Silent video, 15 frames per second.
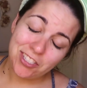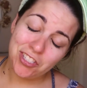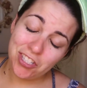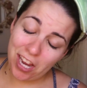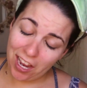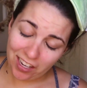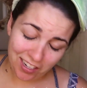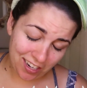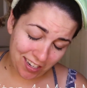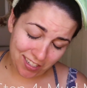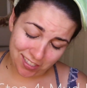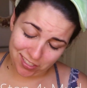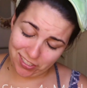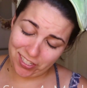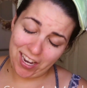
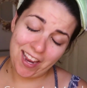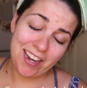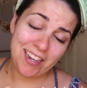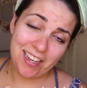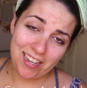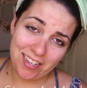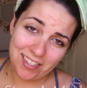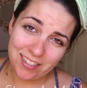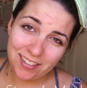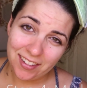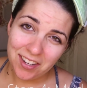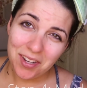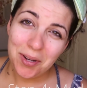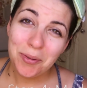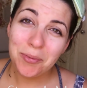Shana, Shani,
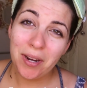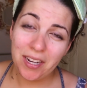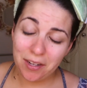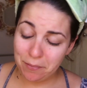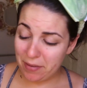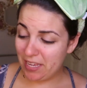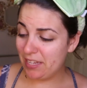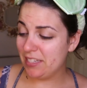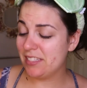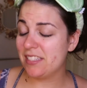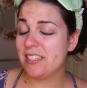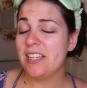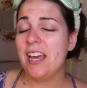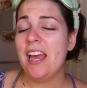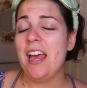
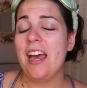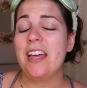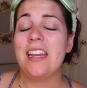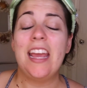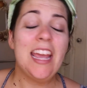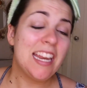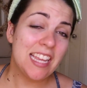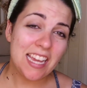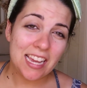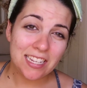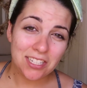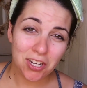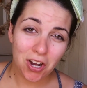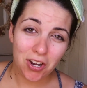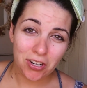recommends an
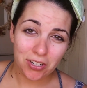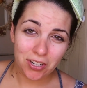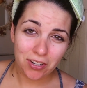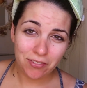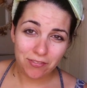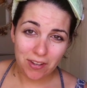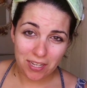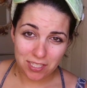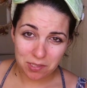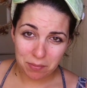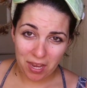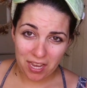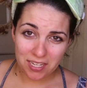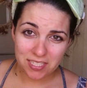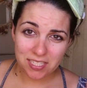eighty-eight dollar face
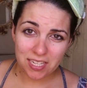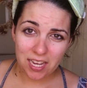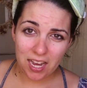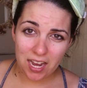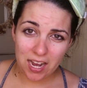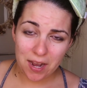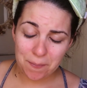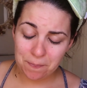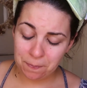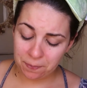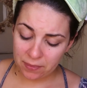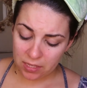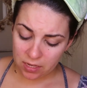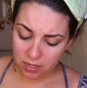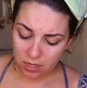mask,
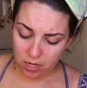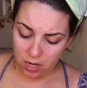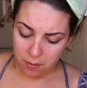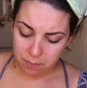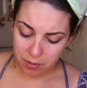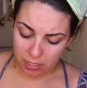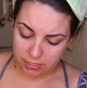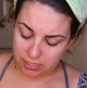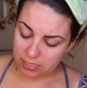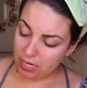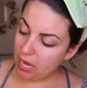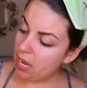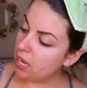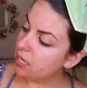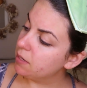um, but
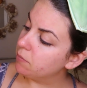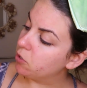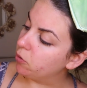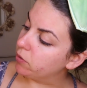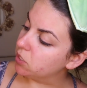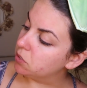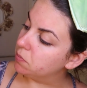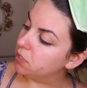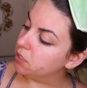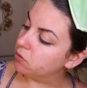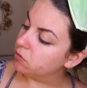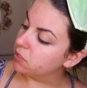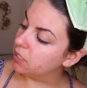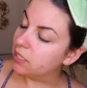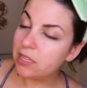I am going to be
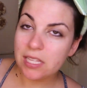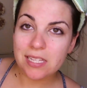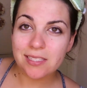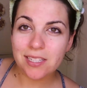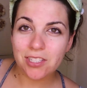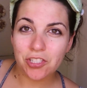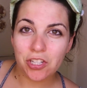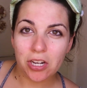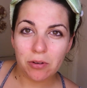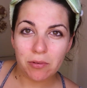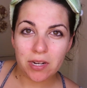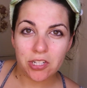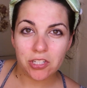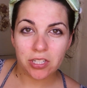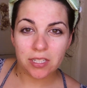using this
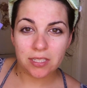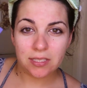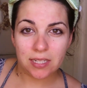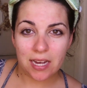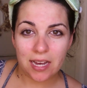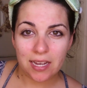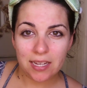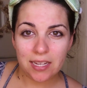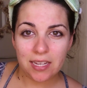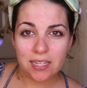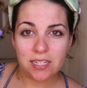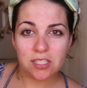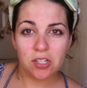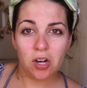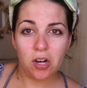Generation Clay.
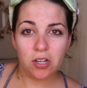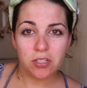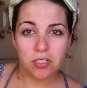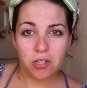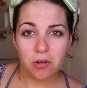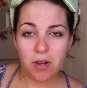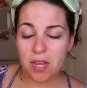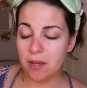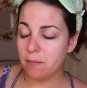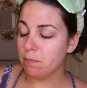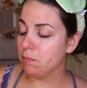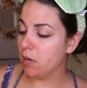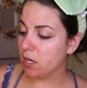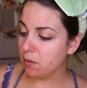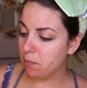It is also a
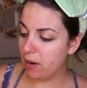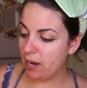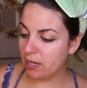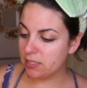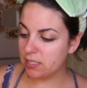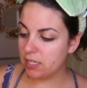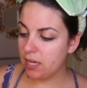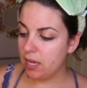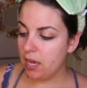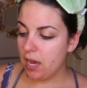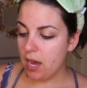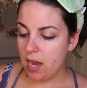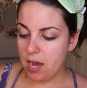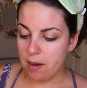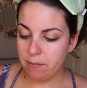mud mask,
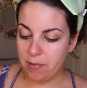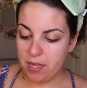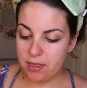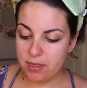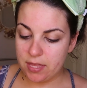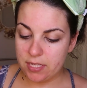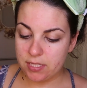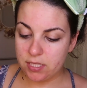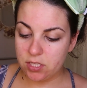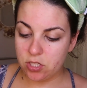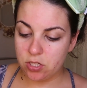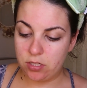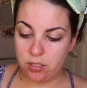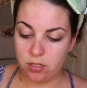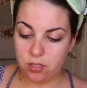um, and this is
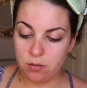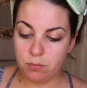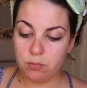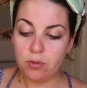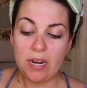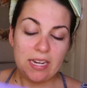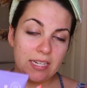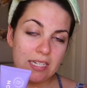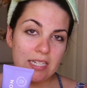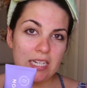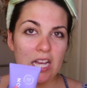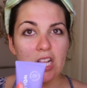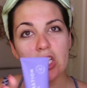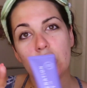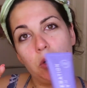just gonna
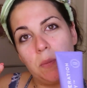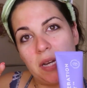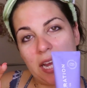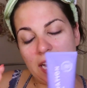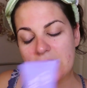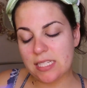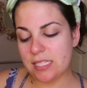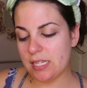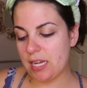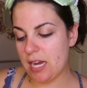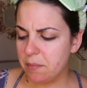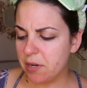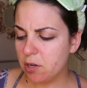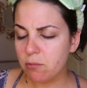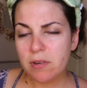brighten, illuminate,
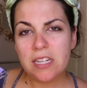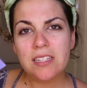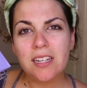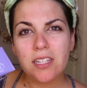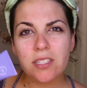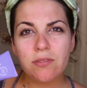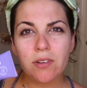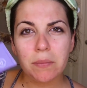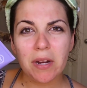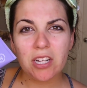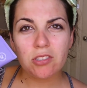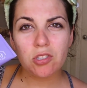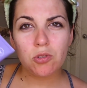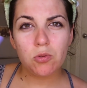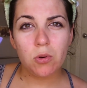but it retails for
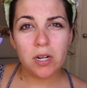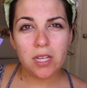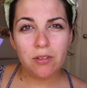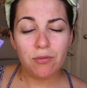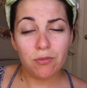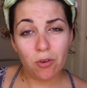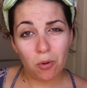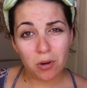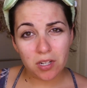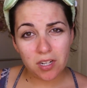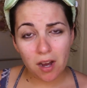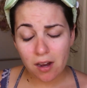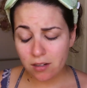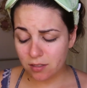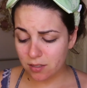about twenty-four
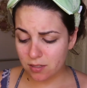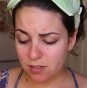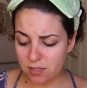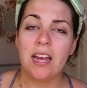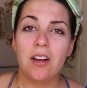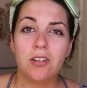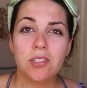dollars. I